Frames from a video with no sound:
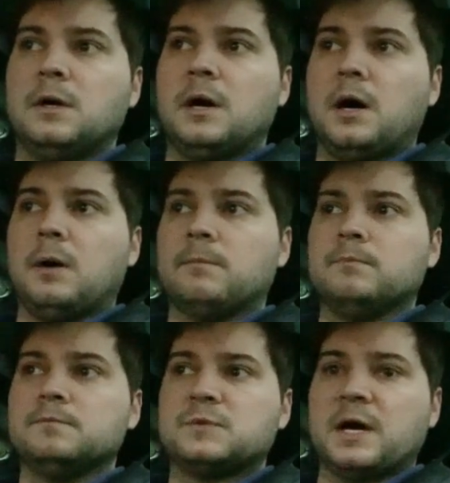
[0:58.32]

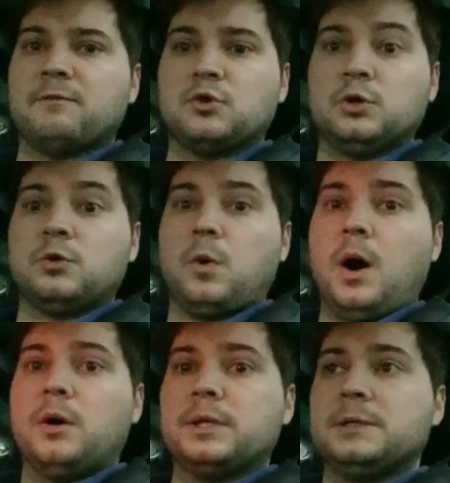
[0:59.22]
to have good
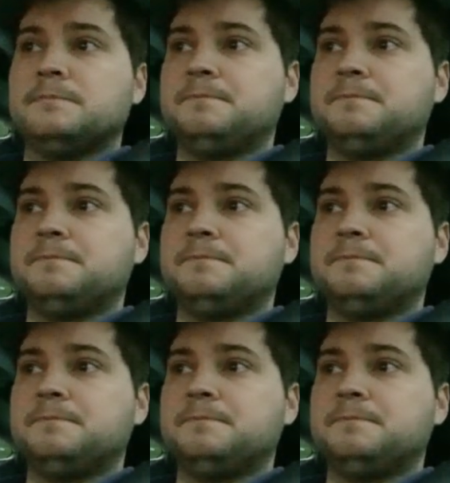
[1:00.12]
quality